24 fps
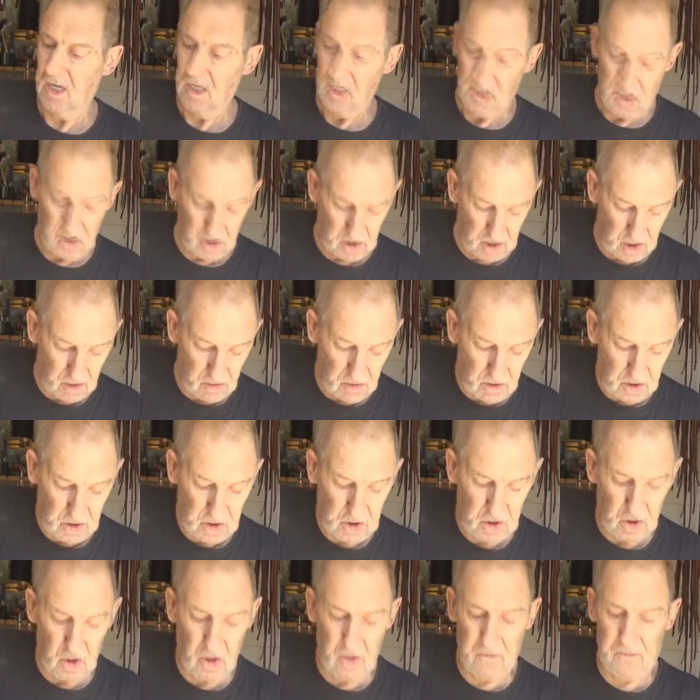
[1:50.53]
So it's only
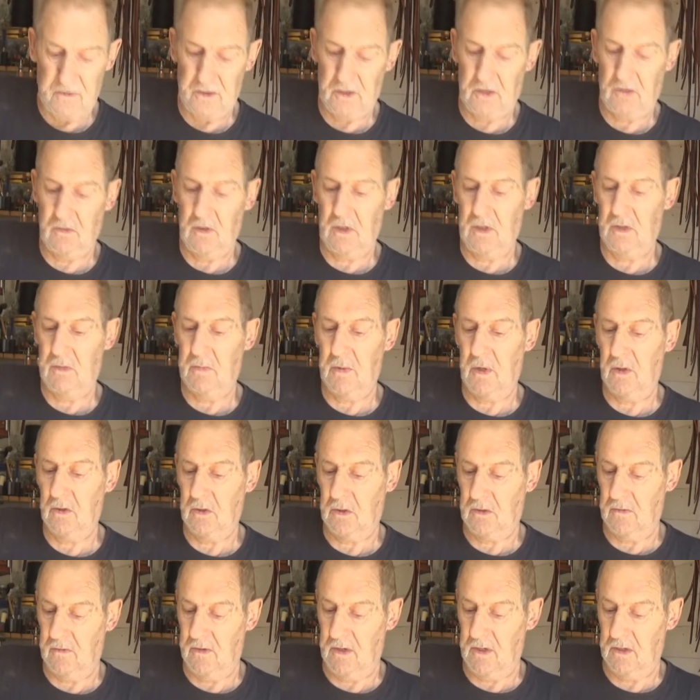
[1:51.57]
surface rust,
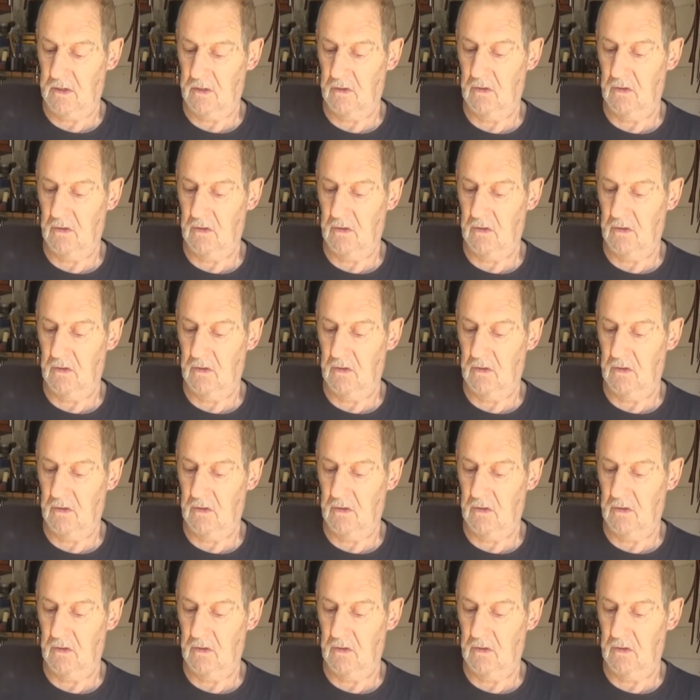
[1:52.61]
most of it.